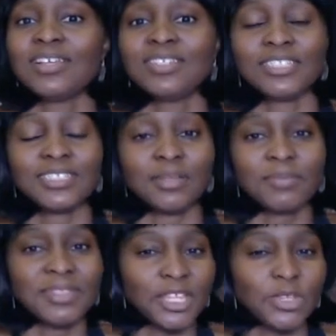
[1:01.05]
just
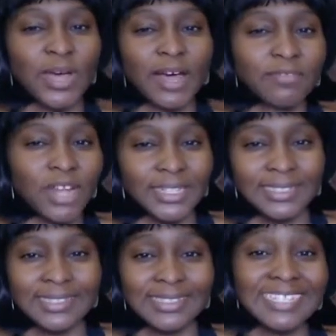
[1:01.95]
something that you have not
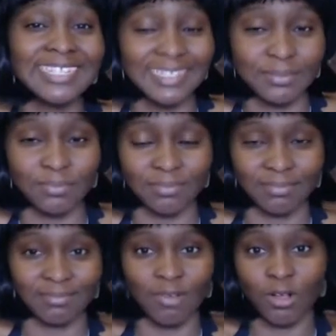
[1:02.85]
seen
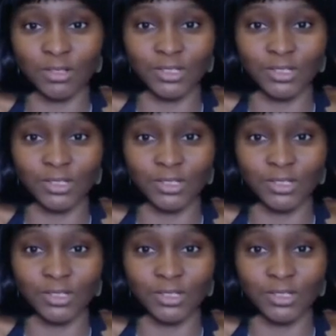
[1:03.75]
also.